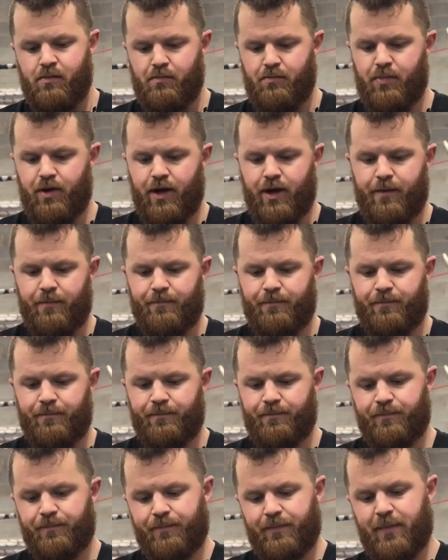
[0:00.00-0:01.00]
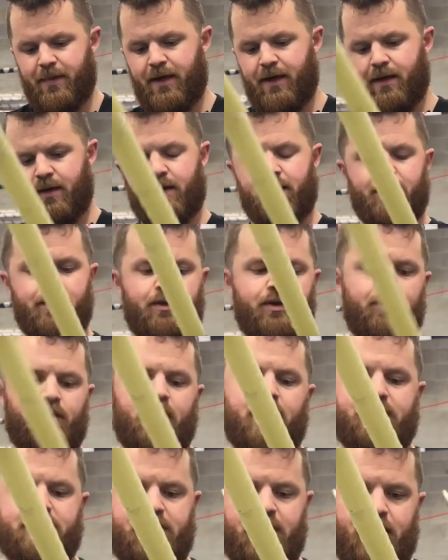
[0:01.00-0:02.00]
But yeah, You
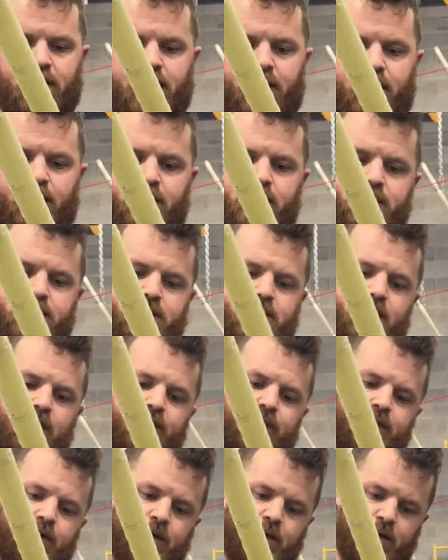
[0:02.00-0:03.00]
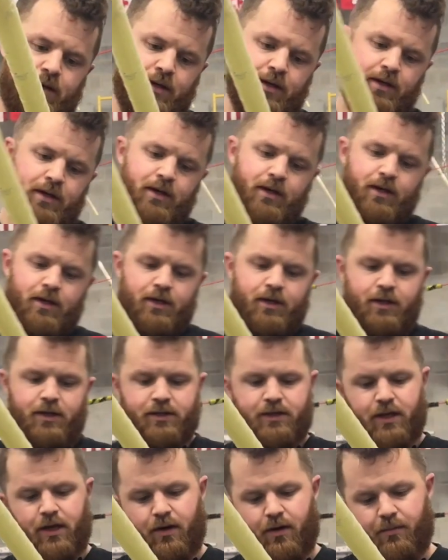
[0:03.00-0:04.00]
got to take care of this stuff because
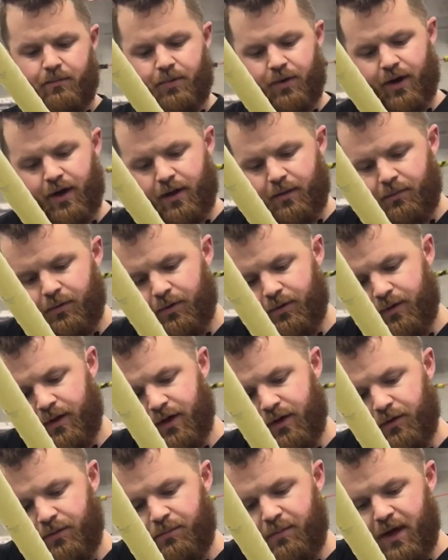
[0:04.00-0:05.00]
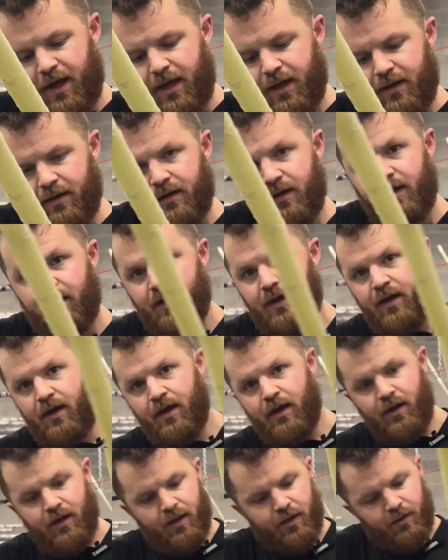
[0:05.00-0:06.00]
they are breakable. They do bend.
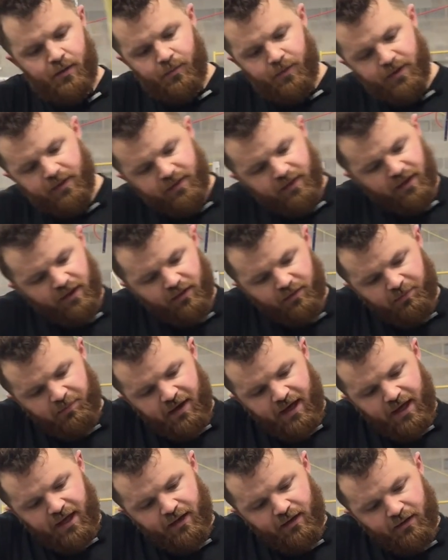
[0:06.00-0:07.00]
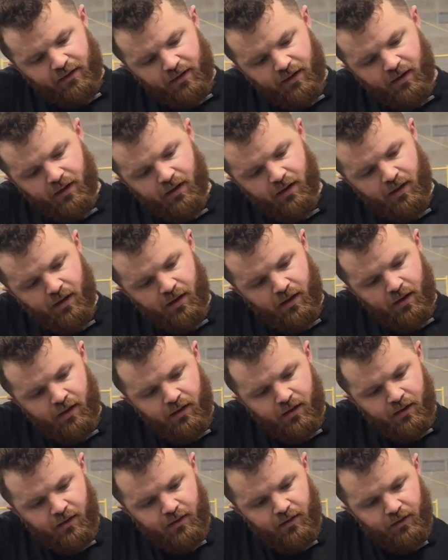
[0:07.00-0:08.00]
When things bend,
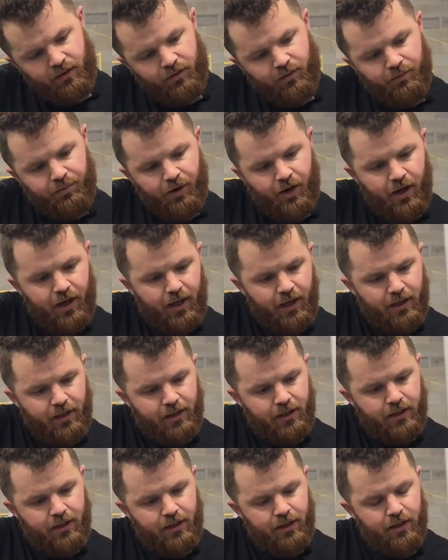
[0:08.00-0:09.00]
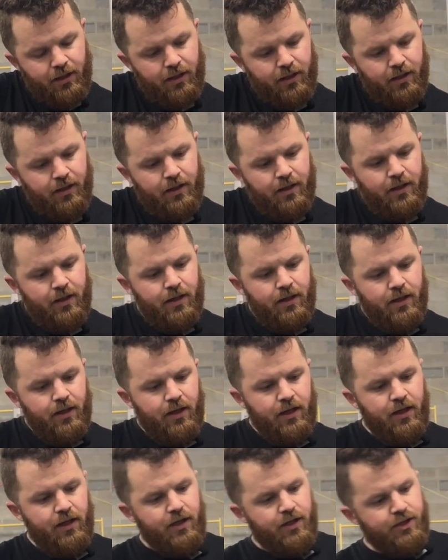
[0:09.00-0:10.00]
they do break.
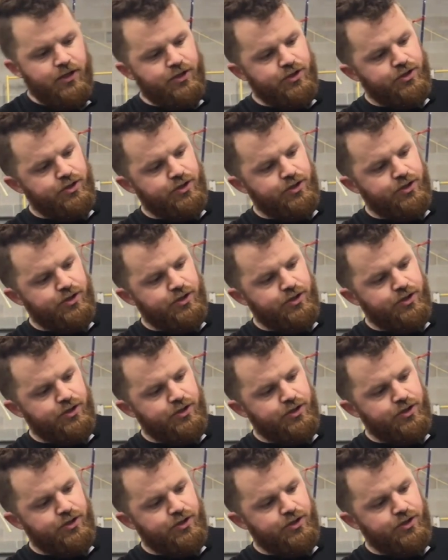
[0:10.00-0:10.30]
It is